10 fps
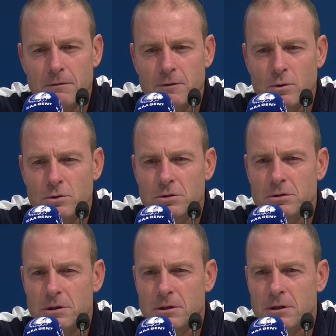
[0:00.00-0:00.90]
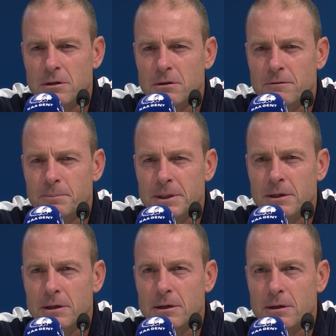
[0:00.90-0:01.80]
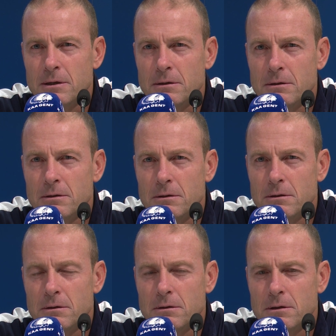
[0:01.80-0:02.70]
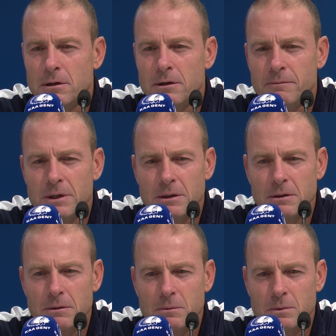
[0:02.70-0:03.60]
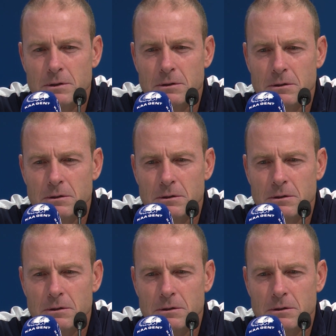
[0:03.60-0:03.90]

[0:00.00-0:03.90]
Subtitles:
Of course, it ended up being a evening with